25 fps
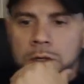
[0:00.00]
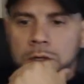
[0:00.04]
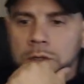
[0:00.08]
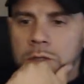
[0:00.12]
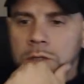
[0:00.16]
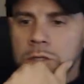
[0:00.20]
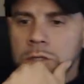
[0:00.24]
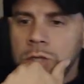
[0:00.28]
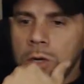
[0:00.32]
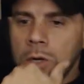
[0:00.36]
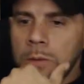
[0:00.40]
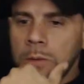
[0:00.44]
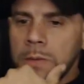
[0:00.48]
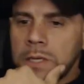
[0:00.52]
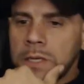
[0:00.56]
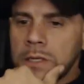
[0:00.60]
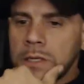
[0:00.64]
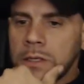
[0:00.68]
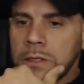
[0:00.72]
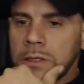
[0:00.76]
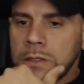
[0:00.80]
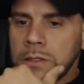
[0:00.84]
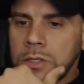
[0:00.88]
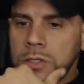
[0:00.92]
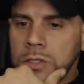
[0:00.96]
Did you admit?
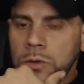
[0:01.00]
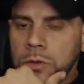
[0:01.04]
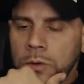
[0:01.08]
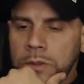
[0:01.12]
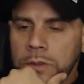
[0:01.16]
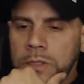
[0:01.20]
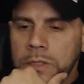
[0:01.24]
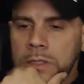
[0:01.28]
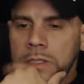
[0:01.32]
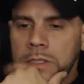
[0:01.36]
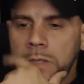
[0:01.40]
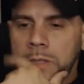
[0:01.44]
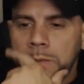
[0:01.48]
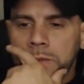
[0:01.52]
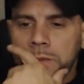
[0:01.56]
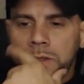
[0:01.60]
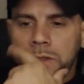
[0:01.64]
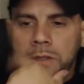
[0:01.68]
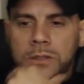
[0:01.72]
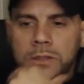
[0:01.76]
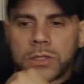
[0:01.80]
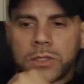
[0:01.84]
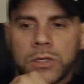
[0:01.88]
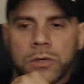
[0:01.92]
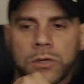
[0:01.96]
Did you did,
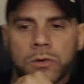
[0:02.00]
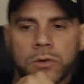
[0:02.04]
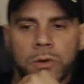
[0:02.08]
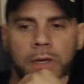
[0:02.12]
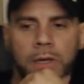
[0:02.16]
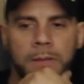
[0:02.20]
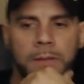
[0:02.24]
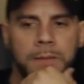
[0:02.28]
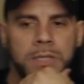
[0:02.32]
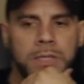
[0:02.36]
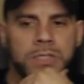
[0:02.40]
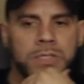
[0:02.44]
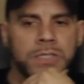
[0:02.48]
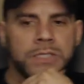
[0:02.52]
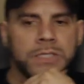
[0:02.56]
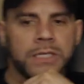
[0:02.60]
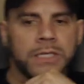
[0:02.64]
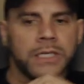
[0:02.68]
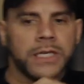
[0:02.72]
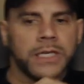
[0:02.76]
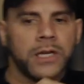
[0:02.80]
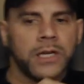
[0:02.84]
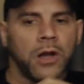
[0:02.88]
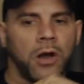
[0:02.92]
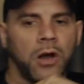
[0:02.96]
do you emission
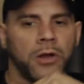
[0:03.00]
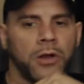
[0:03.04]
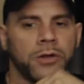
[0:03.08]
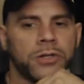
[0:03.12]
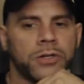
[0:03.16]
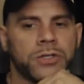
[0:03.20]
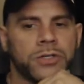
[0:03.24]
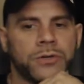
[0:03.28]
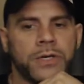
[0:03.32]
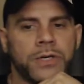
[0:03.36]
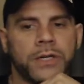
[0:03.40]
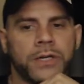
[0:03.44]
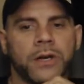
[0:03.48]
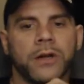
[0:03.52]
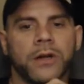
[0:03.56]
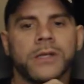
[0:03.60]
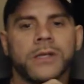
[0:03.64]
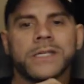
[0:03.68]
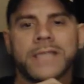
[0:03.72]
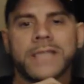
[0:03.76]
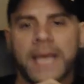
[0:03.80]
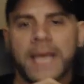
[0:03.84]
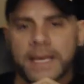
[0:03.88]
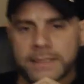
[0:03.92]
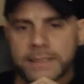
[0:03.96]
delete all your street
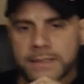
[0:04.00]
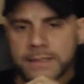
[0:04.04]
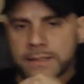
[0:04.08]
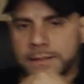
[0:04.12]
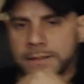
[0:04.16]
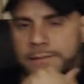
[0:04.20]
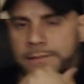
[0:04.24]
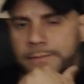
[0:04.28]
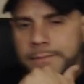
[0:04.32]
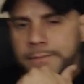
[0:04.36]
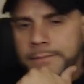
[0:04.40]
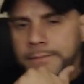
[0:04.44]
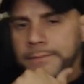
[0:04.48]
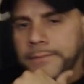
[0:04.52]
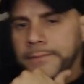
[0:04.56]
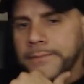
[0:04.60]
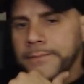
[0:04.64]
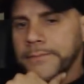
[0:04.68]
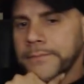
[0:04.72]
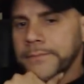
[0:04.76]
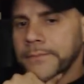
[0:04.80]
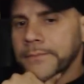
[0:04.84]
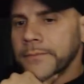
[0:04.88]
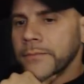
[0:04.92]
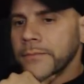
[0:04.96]
cars? Yes.
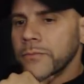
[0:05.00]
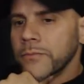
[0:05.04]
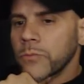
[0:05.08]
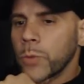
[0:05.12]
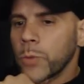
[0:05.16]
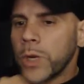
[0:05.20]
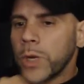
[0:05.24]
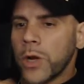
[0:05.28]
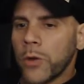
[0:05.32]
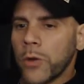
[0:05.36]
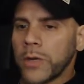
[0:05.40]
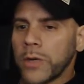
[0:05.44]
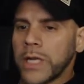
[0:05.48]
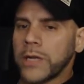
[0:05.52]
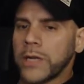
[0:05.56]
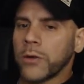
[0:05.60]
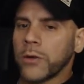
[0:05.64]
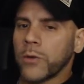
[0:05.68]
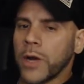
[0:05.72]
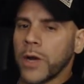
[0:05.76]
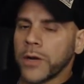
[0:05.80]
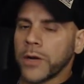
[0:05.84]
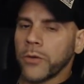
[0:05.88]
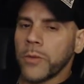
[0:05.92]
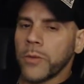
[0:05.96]
We don't need to
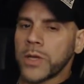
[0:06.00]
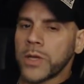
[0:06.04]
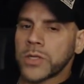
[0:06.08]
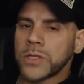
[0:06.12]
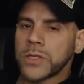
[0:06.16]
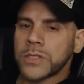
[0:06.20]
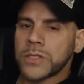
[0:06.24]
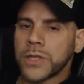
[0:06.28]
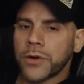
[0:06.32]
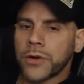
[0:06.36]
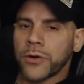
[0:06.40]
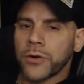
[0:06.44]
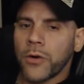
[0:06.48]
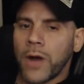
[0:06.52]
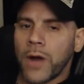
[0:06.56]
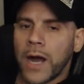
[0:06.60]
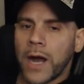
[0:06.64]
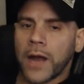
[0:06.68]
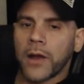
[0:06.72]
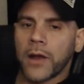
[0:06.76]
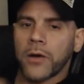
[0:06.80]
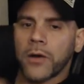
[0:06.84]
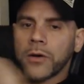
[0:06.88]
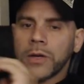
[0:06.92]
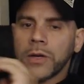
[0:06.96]
run emissions here in
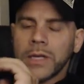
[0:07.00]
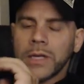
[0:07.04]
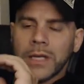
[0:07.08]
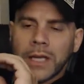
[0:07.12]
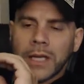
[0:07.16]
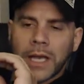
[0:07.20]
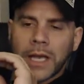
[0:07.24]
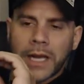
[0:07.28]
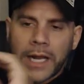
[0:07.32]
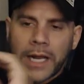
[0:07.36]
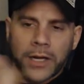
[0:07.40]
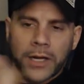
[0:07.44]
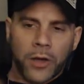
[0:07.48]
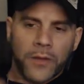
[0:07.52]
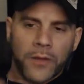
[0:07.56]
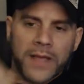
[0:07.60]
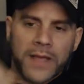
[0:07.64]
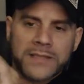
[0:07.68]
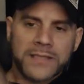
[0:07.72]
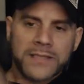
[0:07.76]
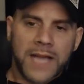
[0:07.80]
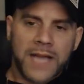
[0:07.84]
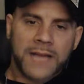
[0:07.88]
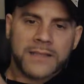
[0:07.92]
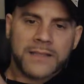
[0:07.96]
Ohio, and I know
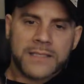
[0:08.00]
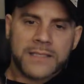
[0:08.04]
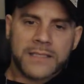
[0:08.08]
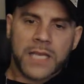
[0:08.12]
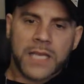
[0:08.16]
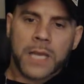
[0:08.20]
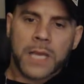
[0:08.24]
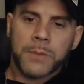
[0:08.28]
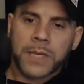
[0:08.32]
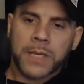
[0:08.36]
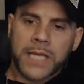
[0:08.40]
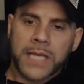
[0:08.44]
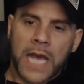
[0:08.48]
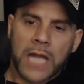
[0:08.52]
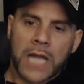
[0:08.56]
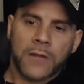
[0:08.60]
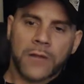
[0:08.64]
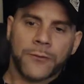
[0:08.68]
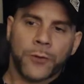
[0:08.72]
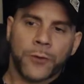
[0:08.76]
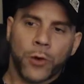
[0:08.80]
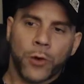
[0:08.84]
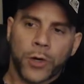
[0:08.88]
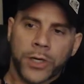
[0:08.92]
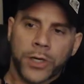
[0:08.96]
that's not the same in
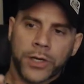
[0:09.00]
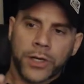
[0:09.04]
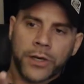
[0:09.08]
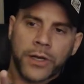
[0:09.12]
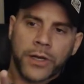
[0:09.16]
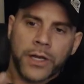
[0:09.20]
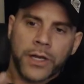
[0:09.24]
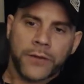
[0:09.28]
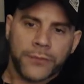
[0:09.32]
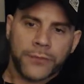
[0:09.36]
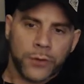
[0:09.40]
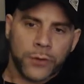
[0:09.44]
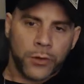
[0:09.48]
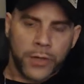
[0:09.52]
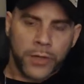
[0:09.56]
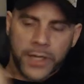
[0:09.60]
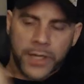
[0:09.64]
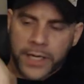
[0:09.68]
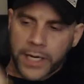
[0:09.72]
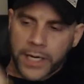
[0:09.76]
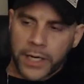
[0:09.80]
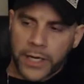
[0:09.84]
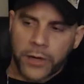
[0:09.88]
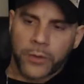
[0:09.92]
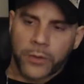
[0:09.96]
California and Florida,
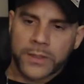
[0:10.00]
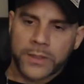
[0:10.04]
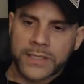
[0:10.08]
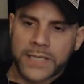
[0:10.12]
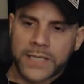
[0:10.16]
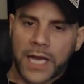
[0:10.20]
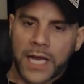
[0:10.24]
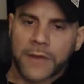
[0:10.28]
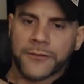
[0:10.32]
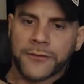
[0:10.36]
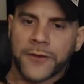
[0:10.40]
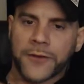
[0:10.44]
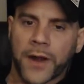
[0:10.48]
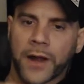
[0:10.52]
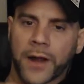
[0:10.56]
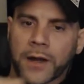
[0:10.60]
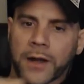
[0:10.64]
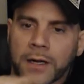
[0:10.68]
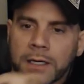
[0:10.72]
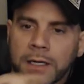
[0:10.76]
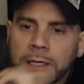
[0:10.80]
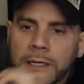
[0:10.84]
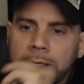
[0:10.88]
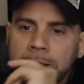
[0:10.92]
and I know it's not fair.